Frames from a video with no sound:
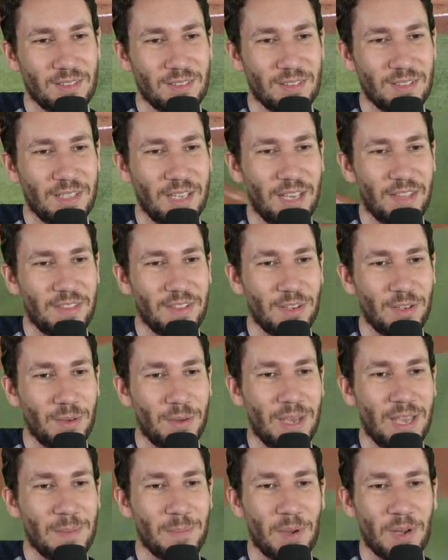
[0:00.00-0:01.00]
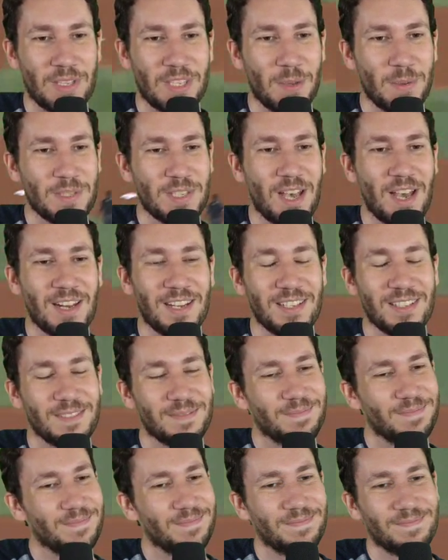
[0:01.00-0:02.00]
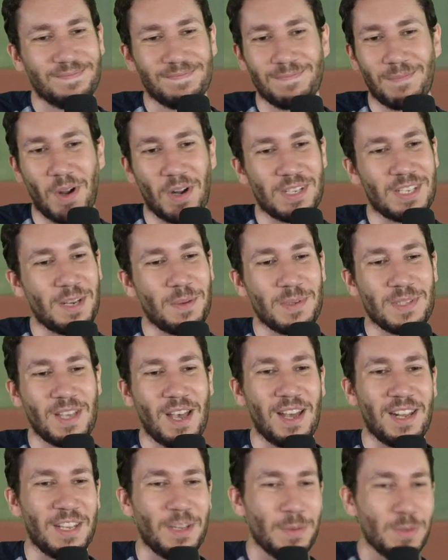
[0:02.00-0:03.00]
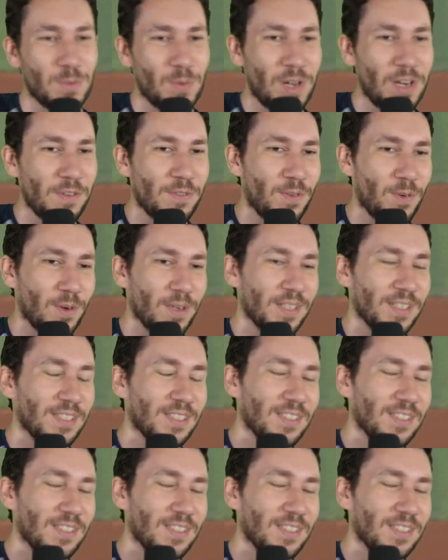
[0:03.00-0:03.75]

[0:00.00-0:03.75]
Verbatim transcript: Yeah, they do. And Marte was on it. Marte was on it. He was ready for it.